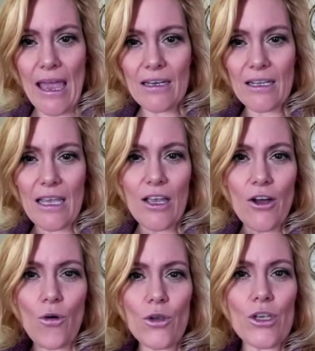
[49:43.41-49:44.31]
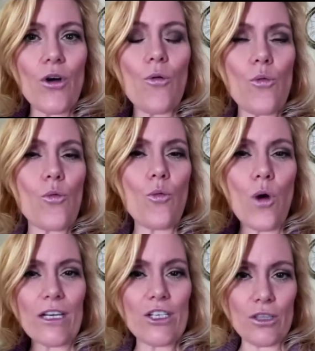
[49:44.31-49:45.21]
go, what do you
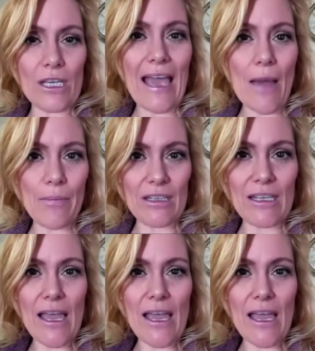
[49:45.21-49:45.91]
think happened in the end?